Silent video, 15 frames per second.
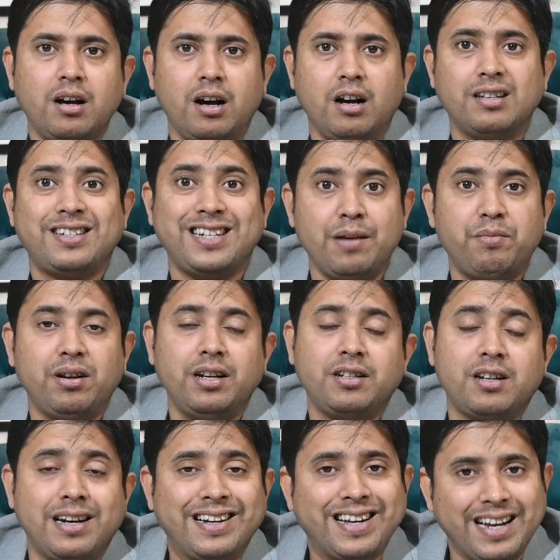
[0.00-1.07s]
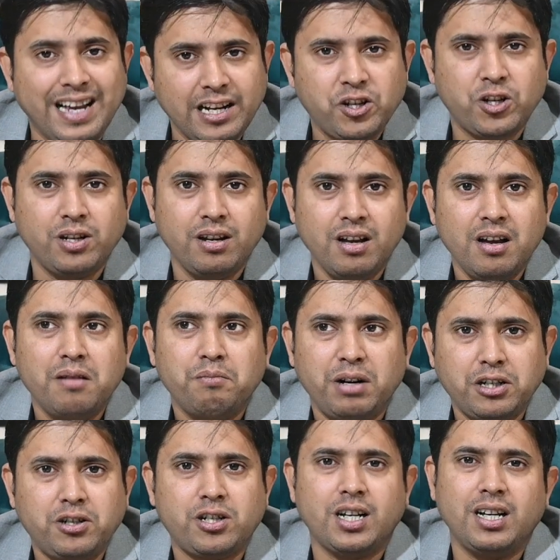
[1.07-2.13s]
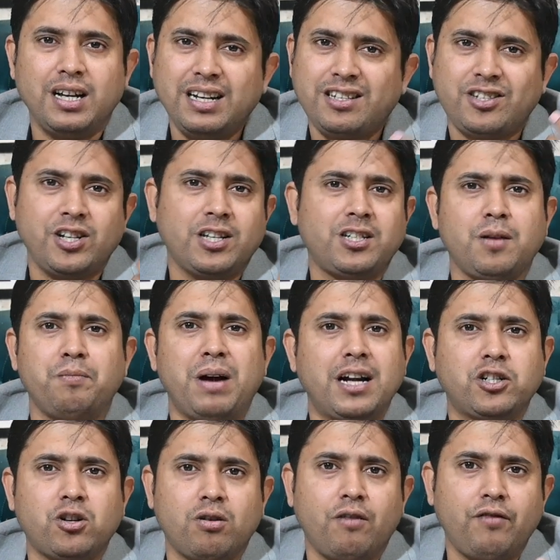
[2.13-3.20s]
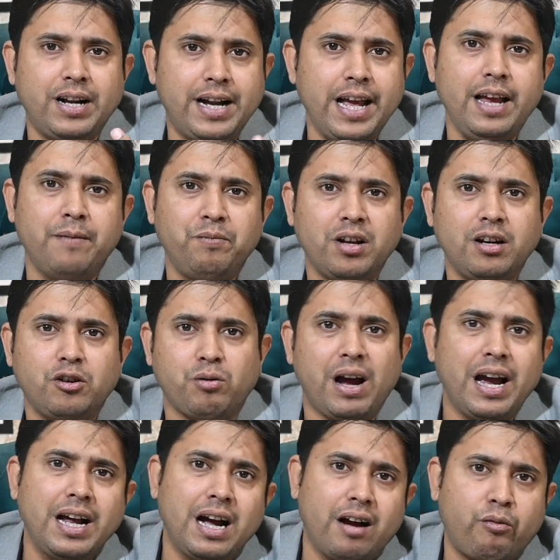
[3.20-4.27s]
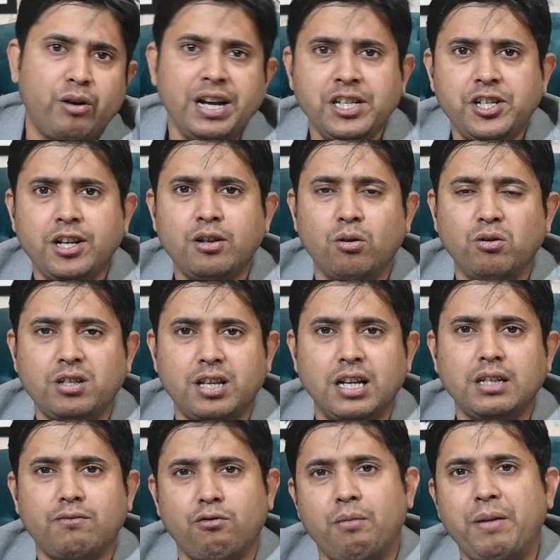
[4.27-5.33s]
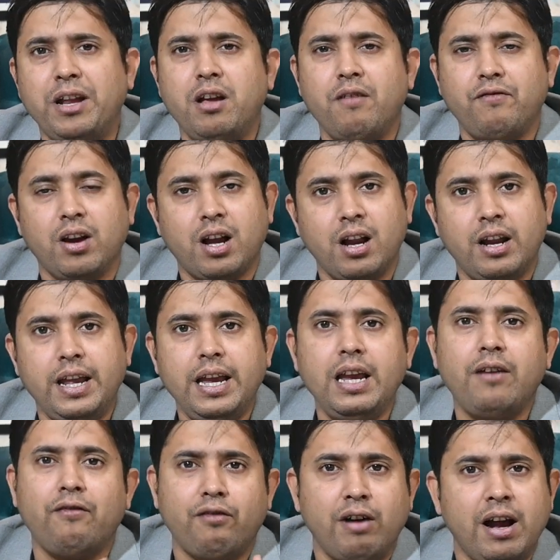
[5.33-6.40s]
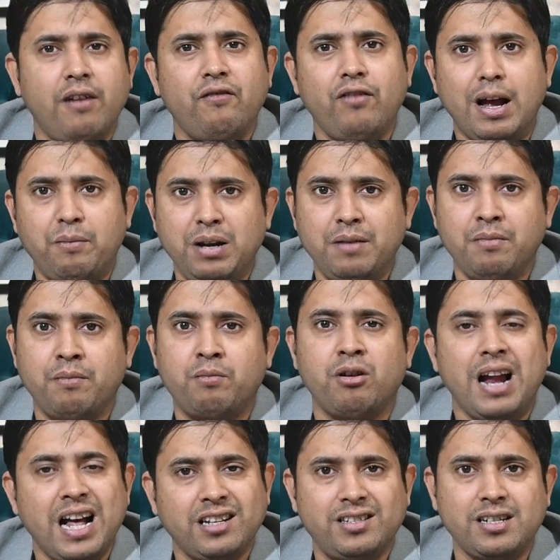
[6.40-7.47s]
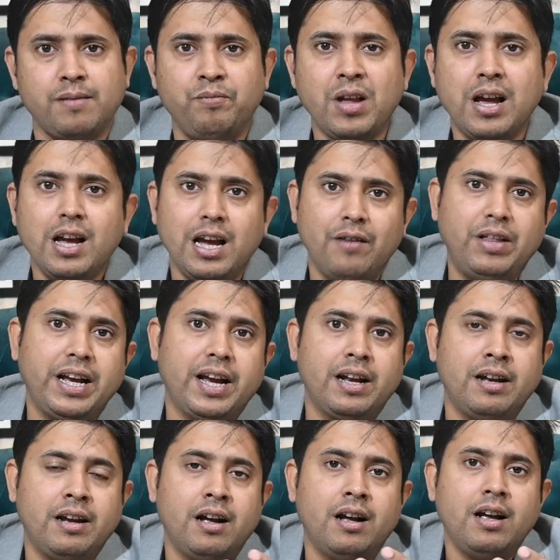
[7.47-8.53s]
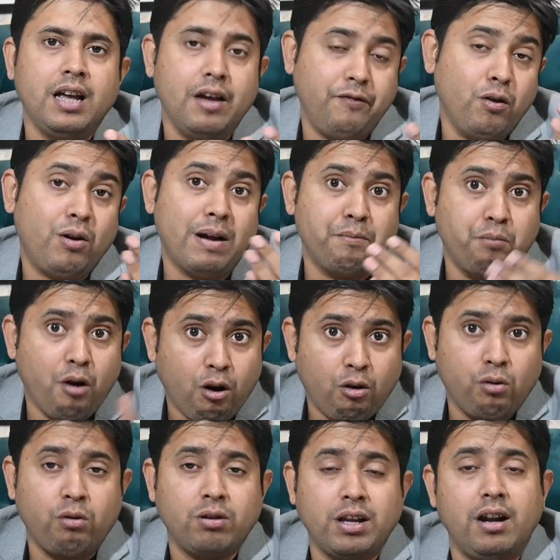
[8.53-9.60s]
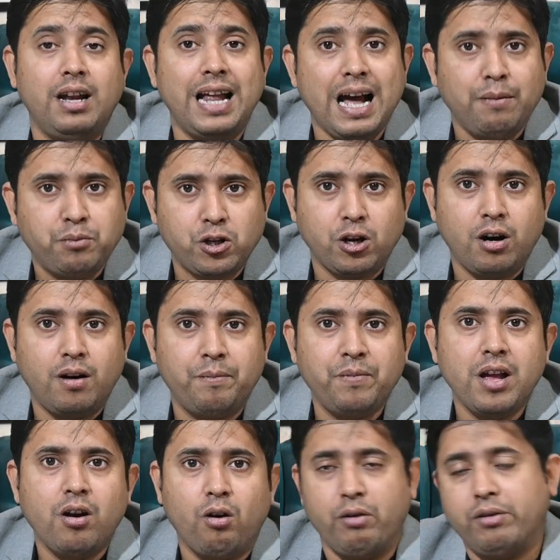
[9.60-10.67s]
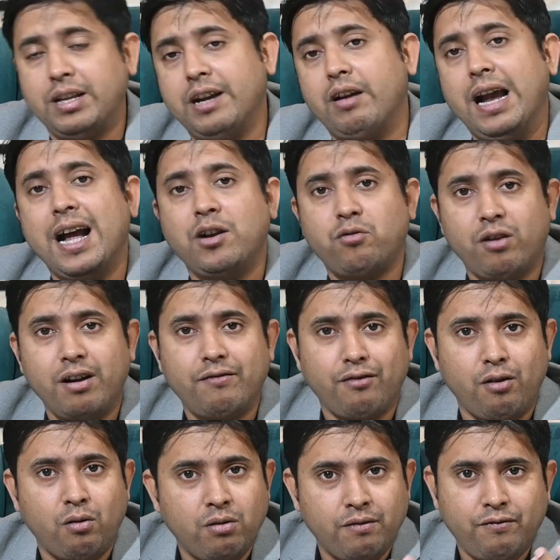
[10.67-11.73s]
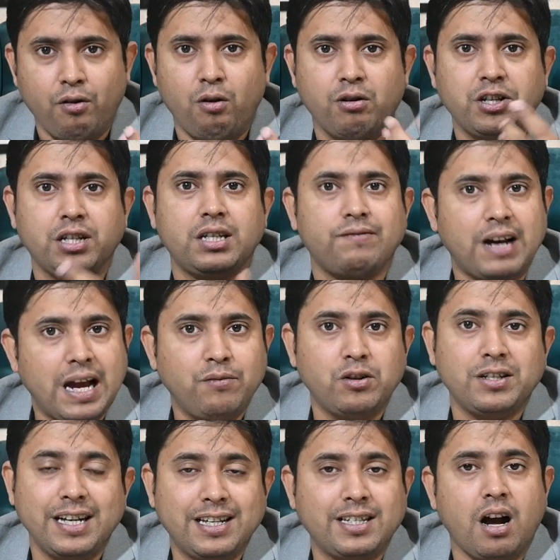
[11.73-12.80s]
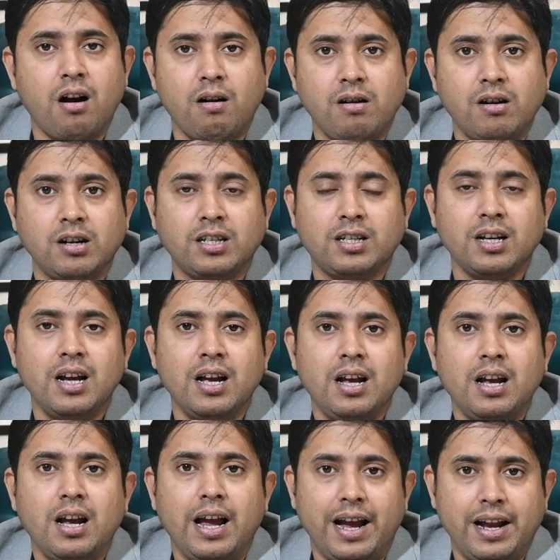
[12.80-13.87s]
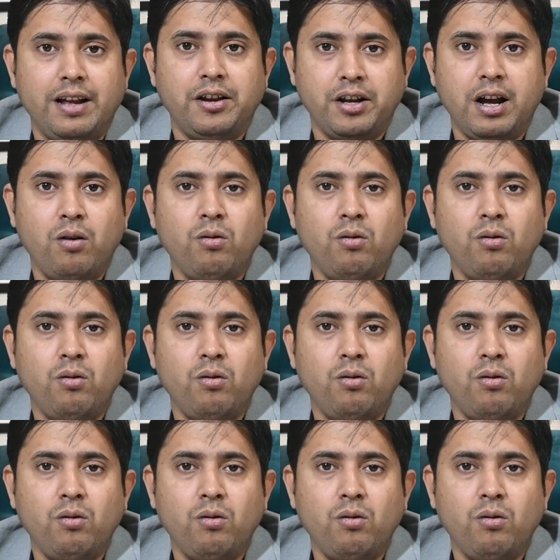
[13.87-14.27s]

a stable internet connection, but it's just a matter of a day. Try arranging those things from any of your colleague, friend, family member. Ask them if they can, if you can borrow their laptop or their Android phone for just 5 to 6 hours. And